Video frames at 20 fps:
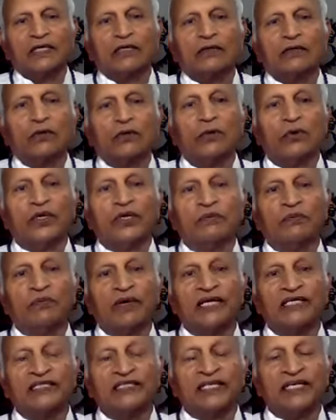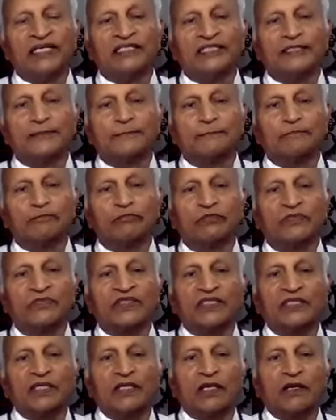Who am I then?
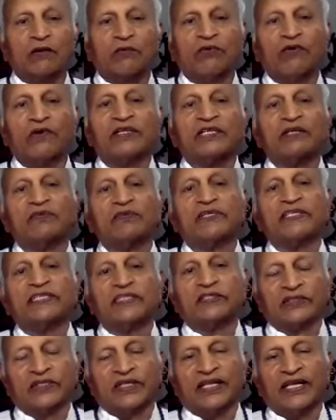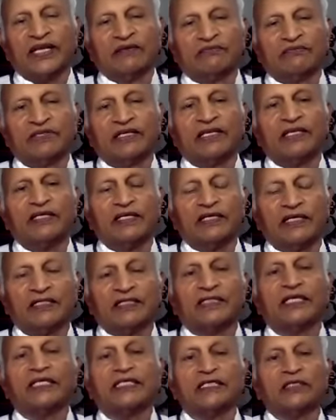Whatever is left,
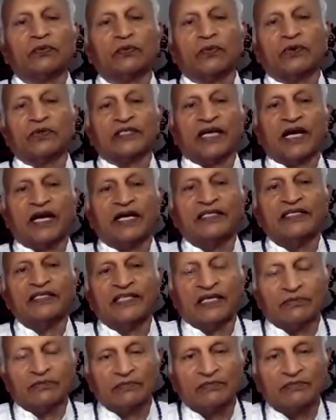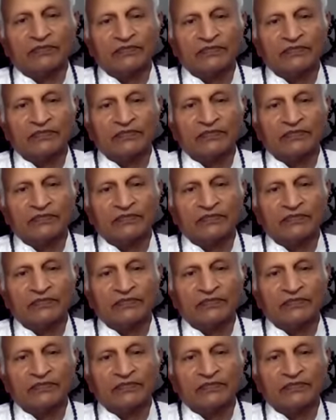that is what I am.